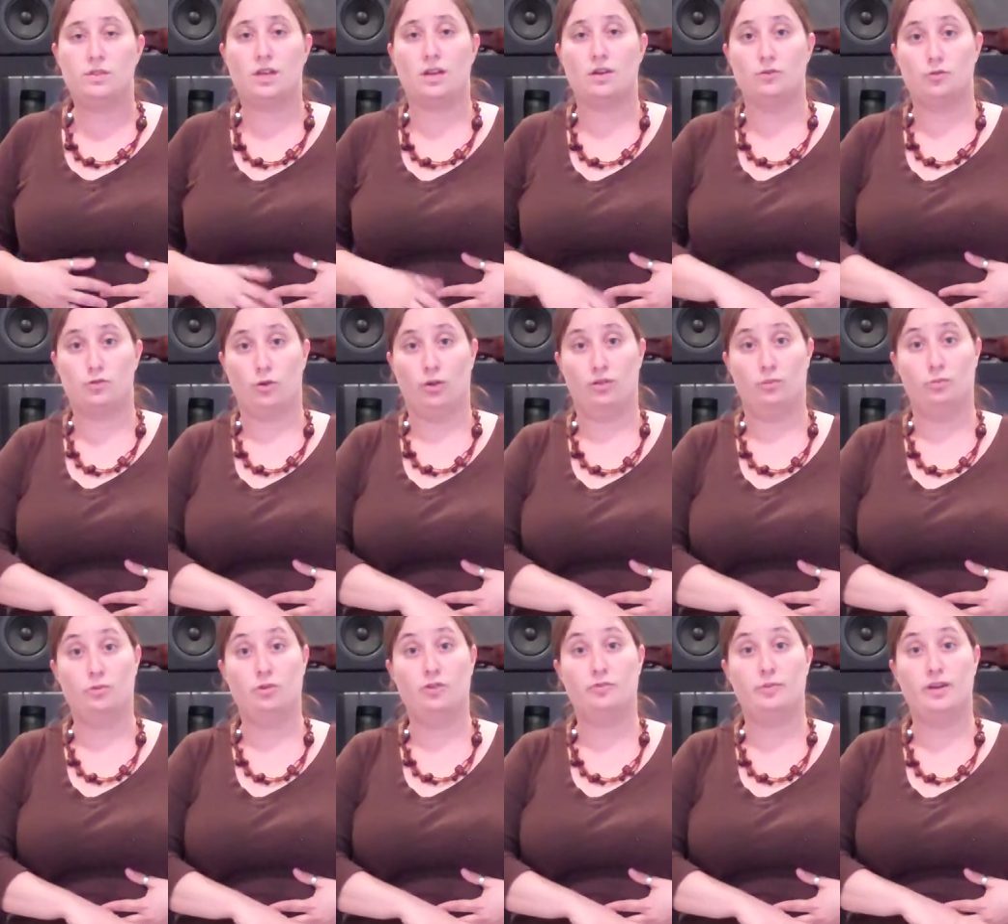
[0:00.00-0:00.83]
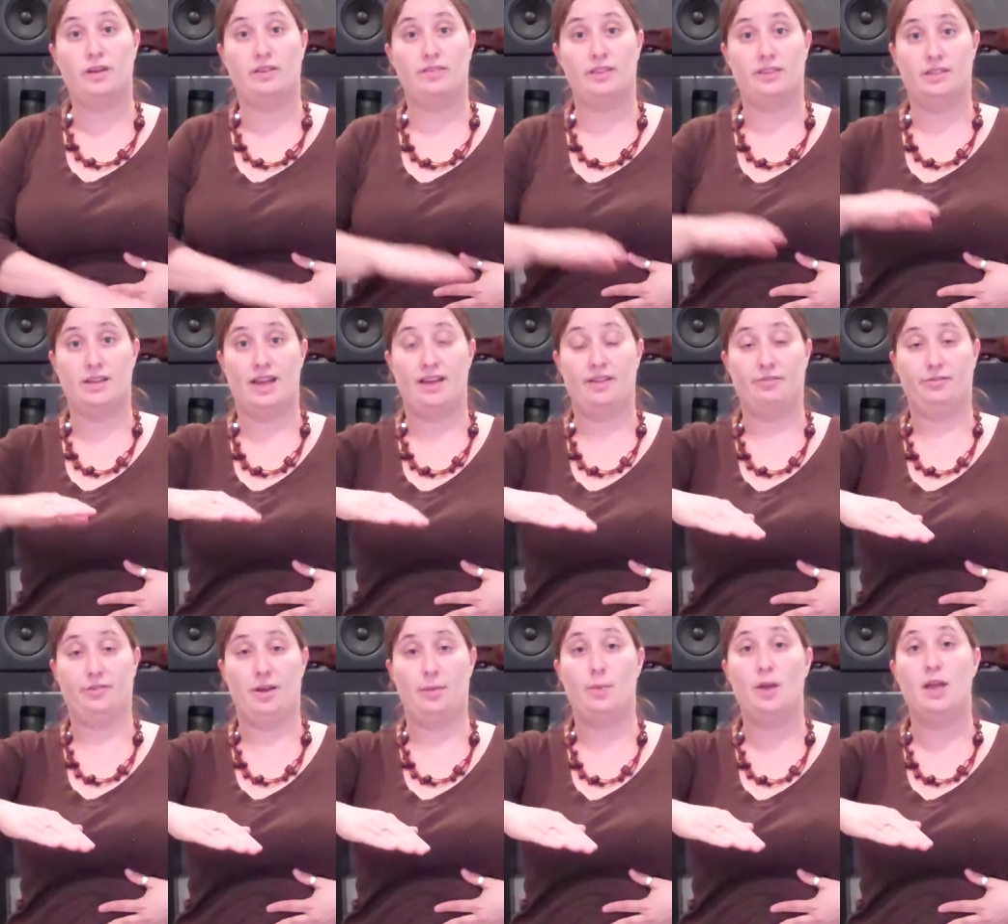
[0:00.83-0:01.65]
to control the movement of the
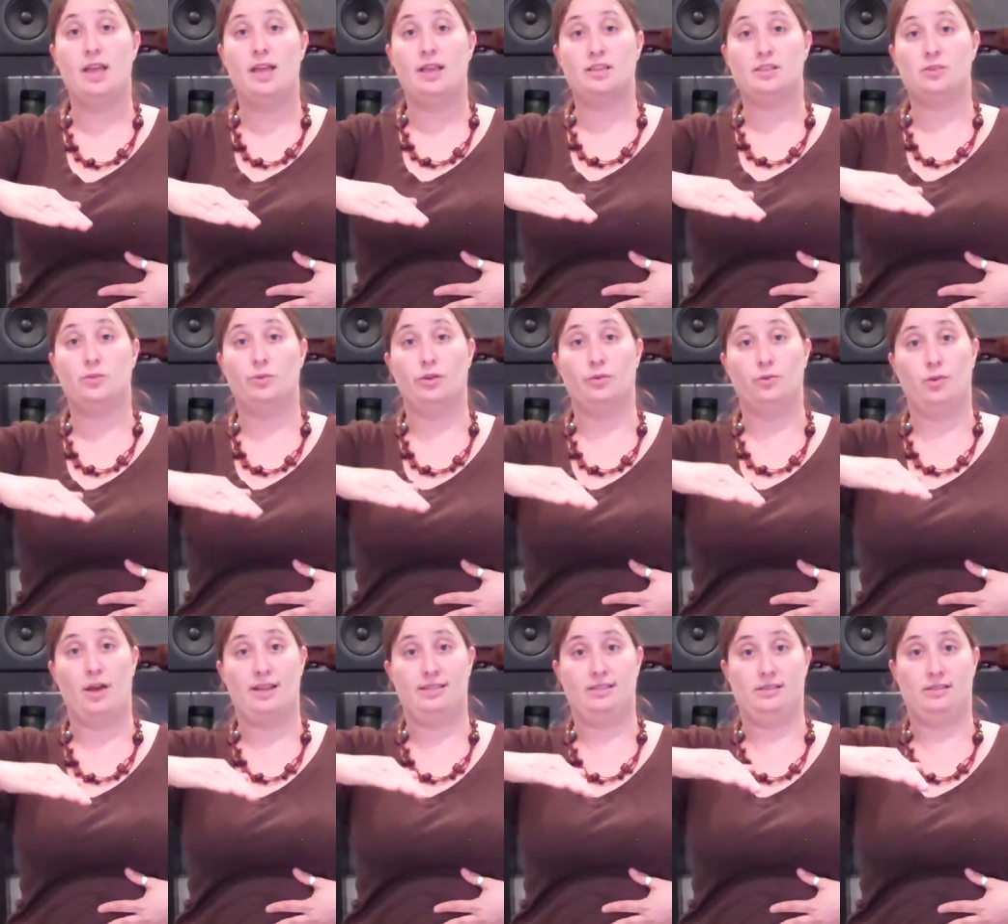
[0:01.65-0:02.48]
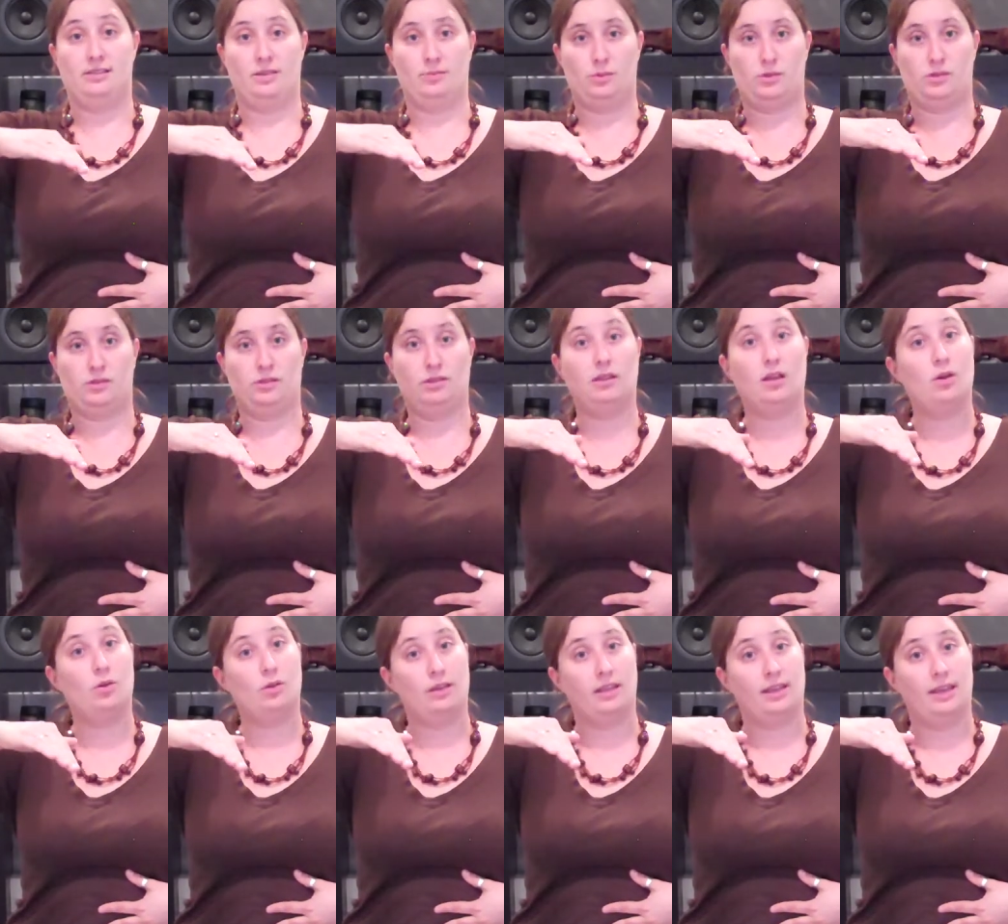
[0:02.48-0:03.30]
diaphragm so it rises up
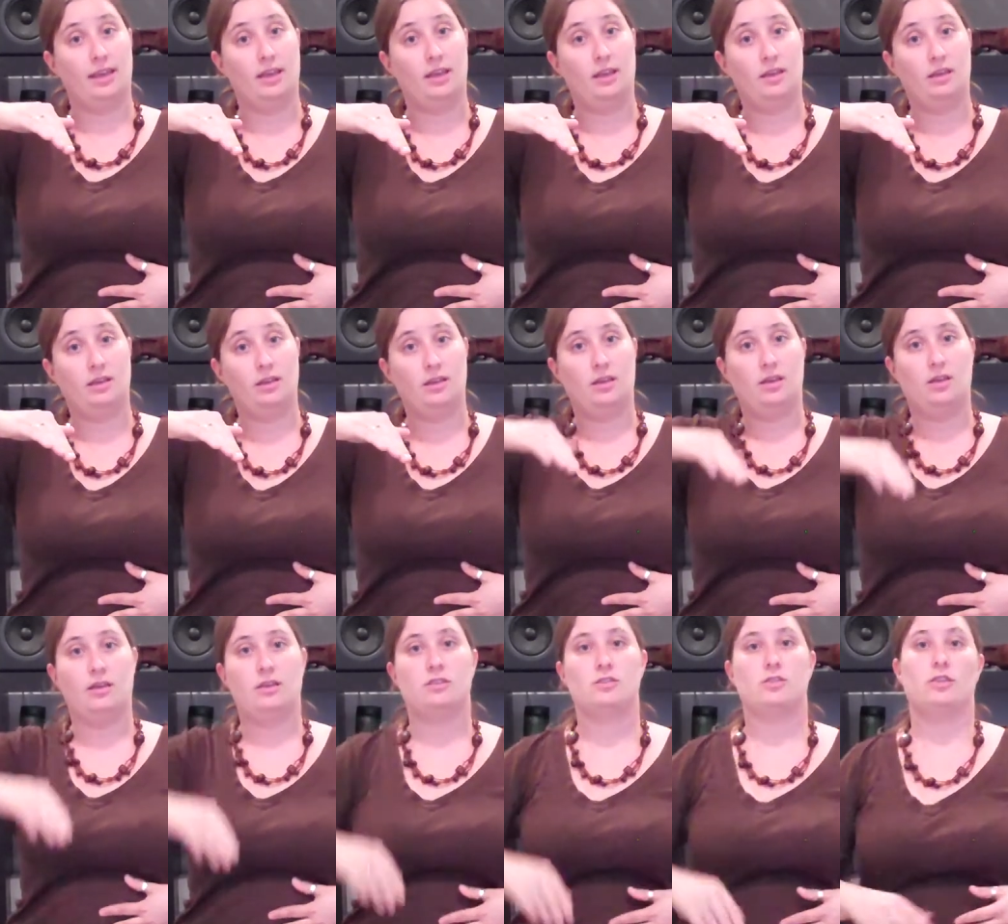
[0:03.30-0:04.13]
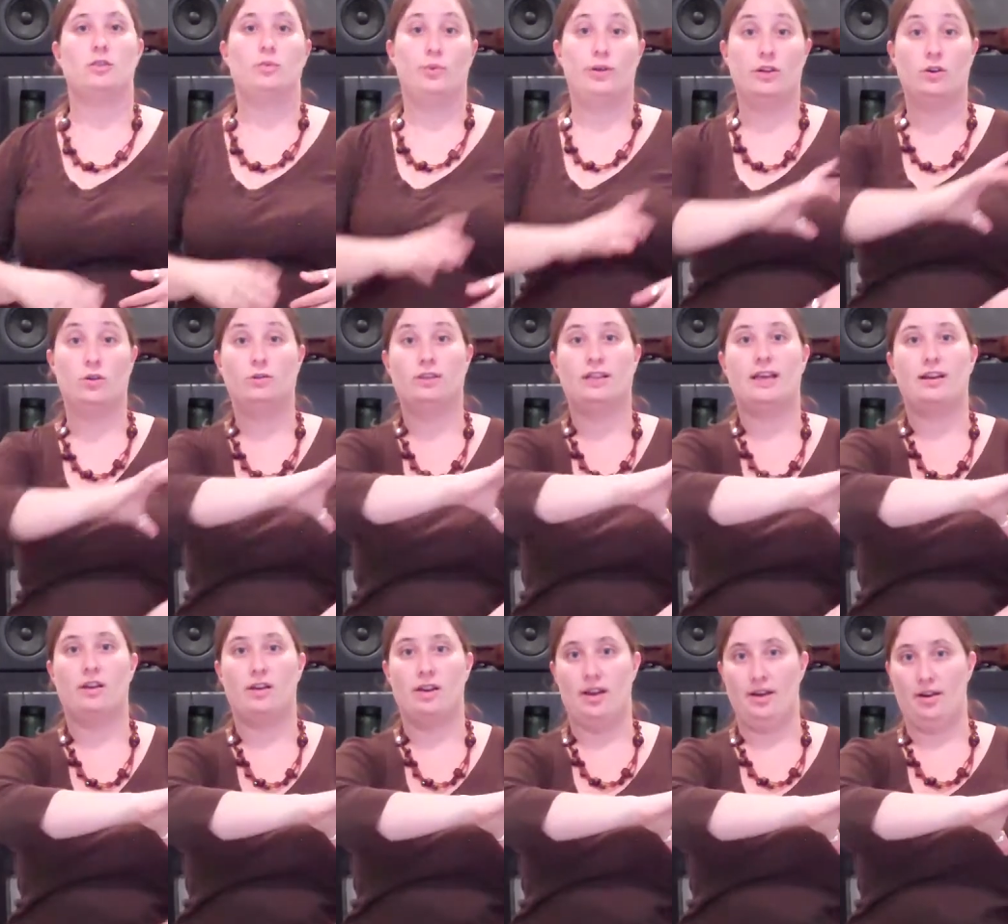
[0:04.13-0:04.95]
slowly so that we don't
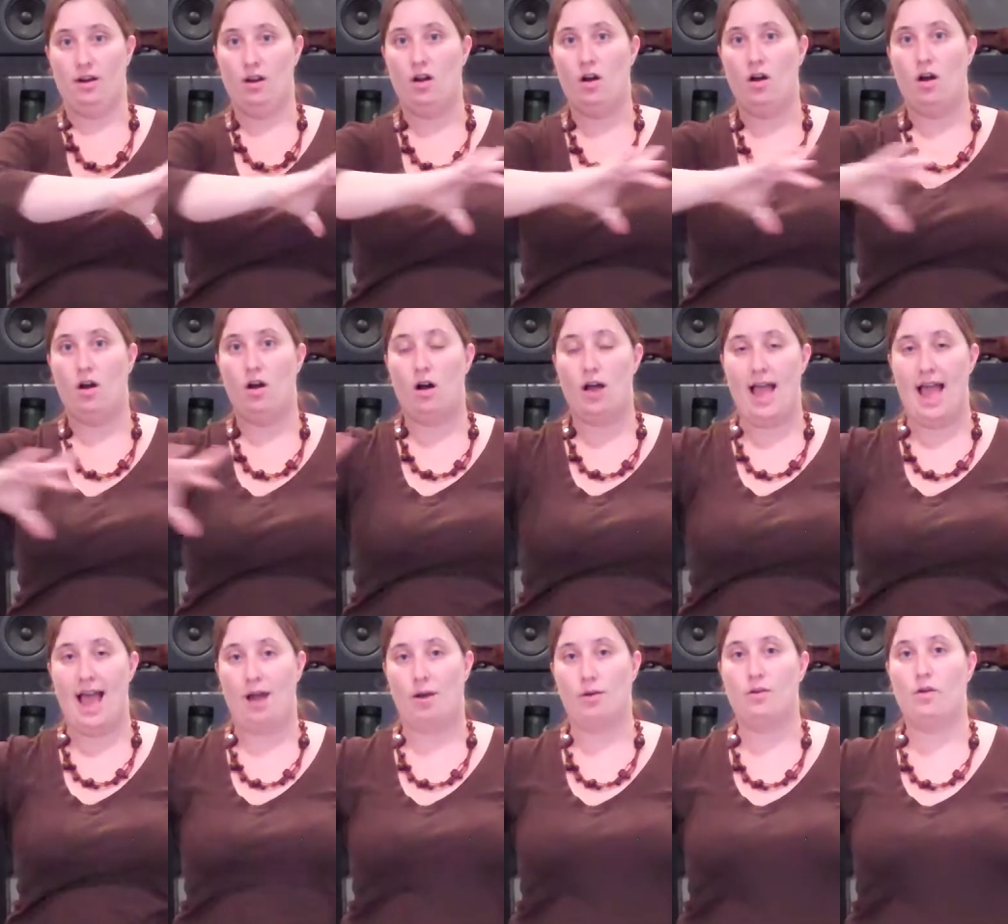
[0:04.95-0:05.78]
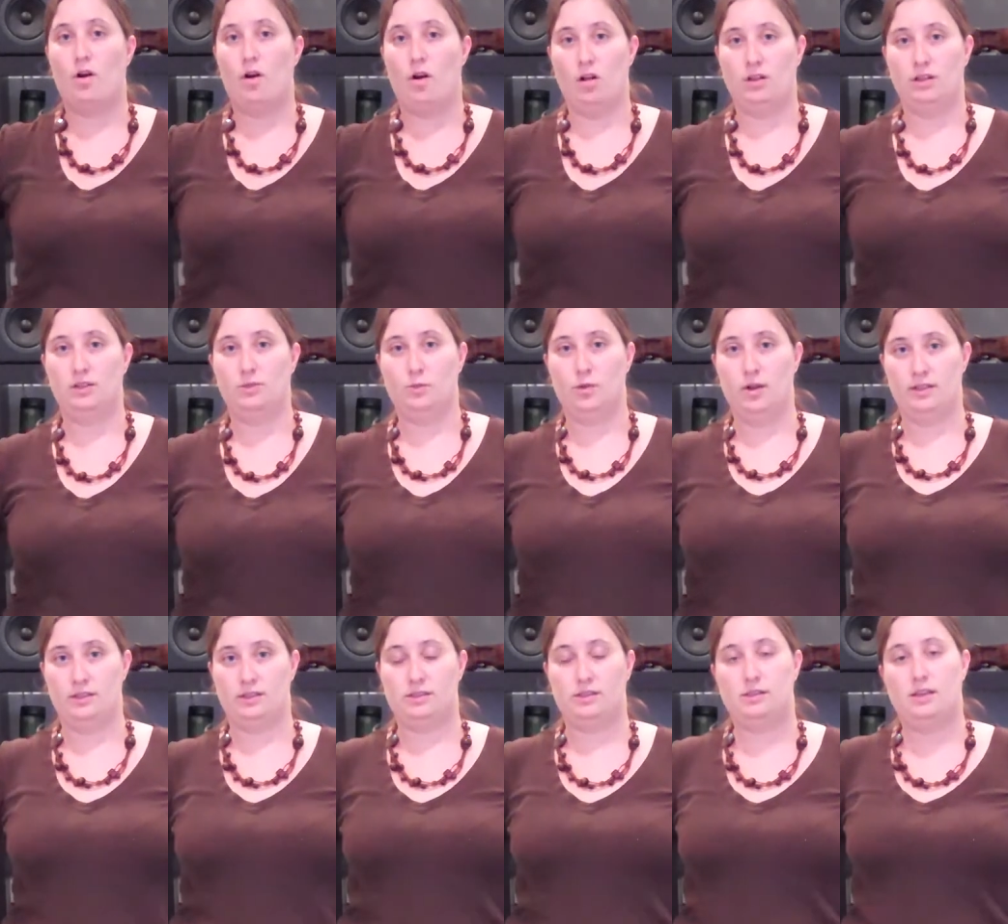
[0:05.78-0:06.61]
let our air out all at
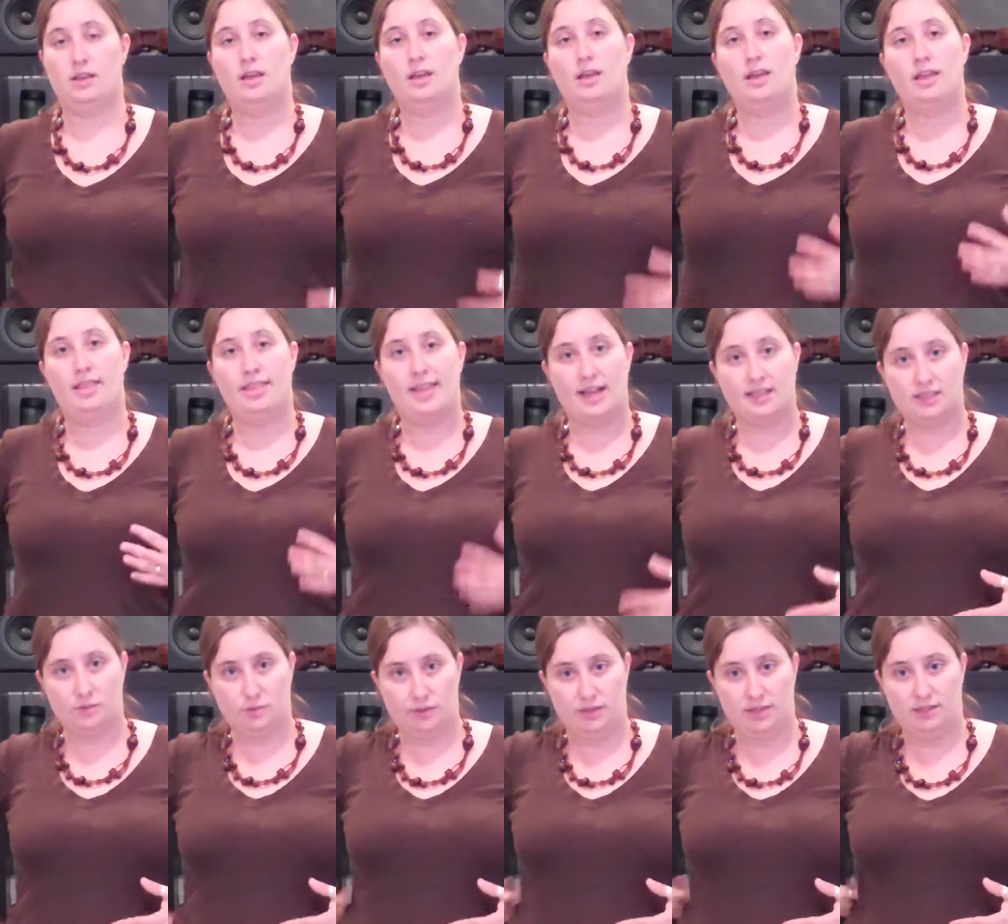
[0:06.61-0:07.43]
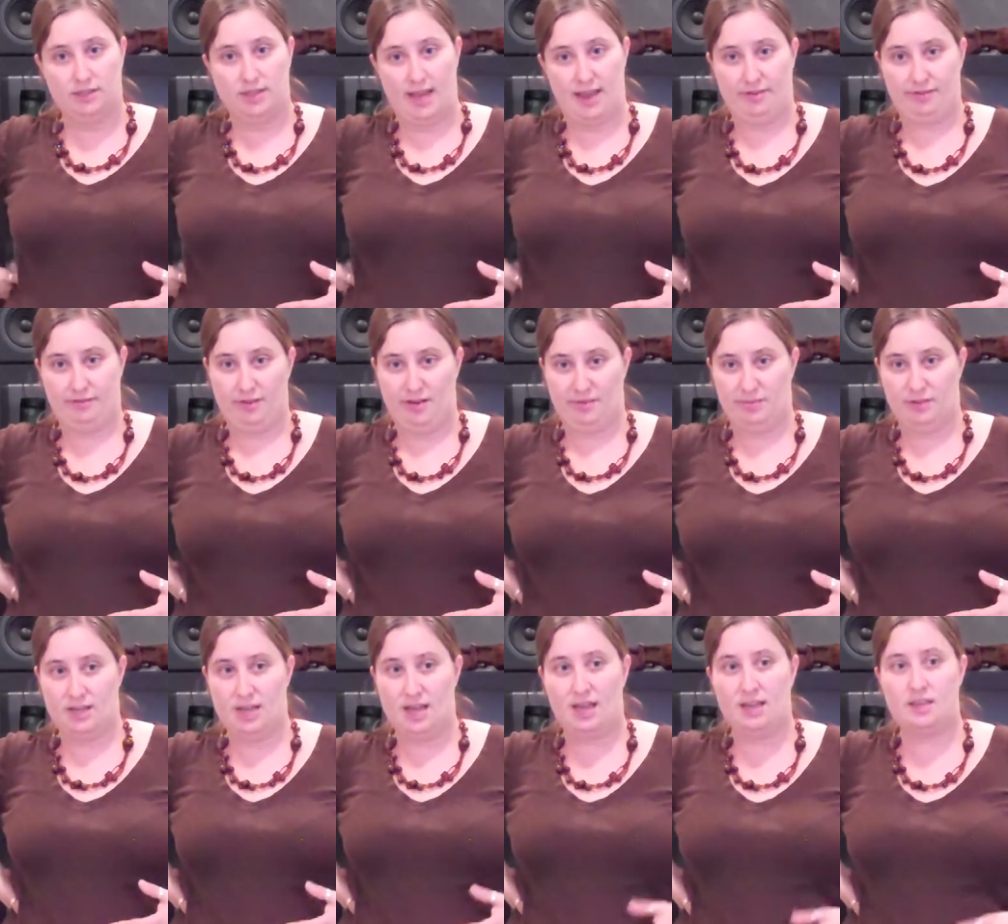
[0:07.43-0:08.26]
once. That's what the diaphragm
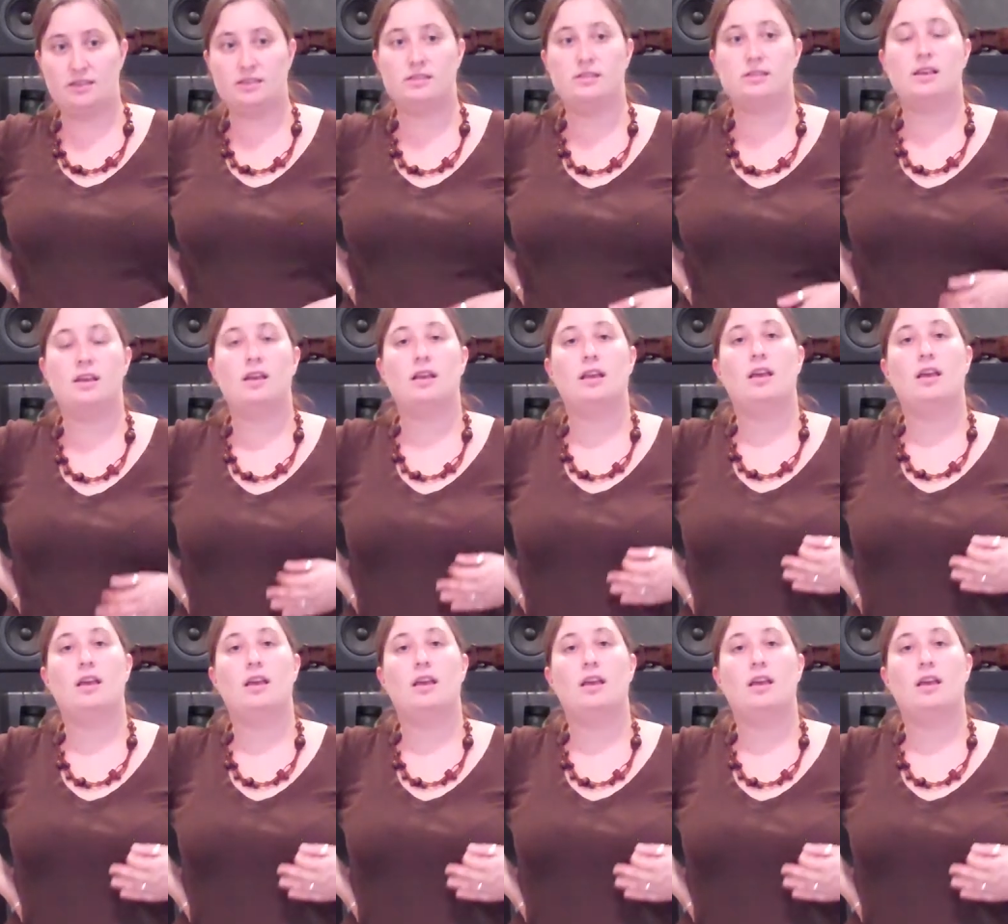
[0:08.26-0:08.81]
does.